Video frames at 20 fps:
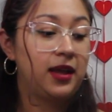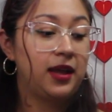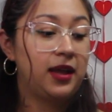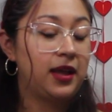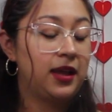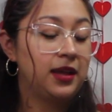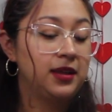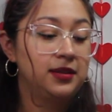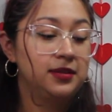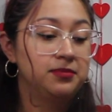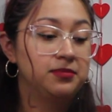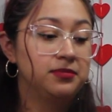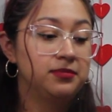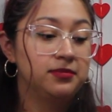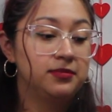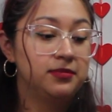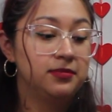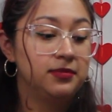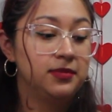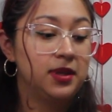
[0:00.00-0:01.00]
I
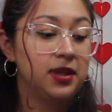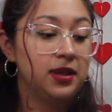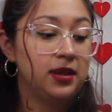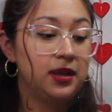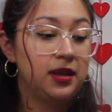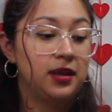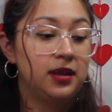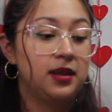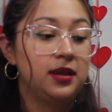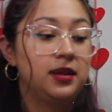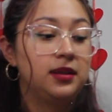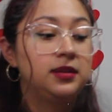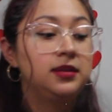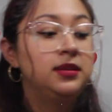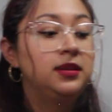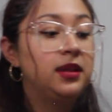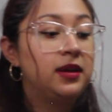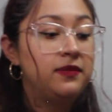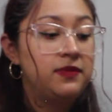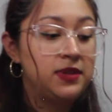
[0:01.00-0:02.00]

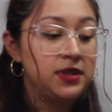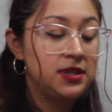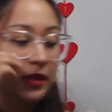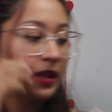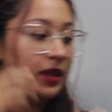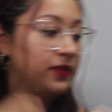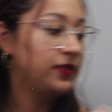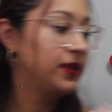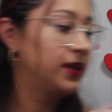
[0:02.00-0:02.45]
love these. And